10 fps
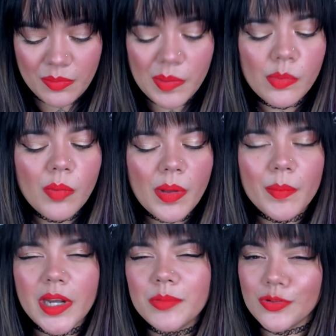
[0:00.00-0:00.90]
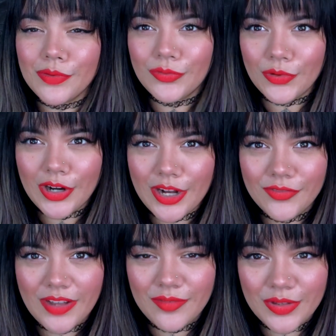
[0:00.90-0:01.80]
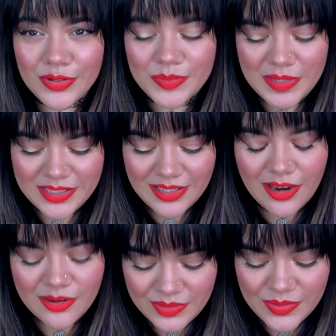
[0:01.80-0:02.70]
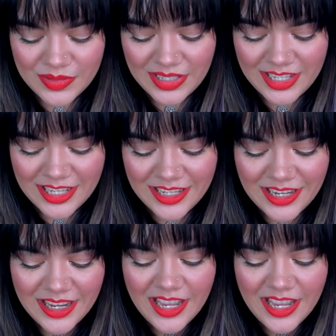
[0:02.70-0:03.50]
Maybe we'll bump it up to a four out of five ghosts because the art was really good.